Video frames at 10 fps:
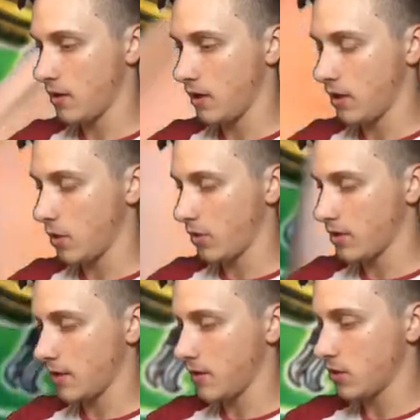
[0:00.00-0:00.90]
don't want to
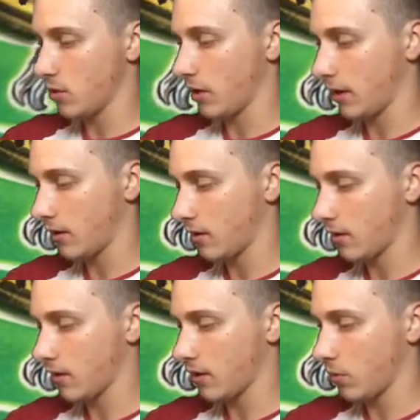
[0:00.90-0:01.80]
see me stalling.
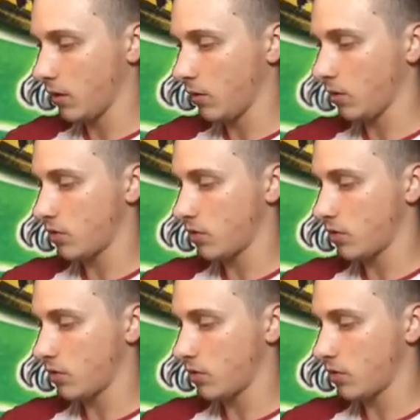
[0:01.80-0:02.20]
I will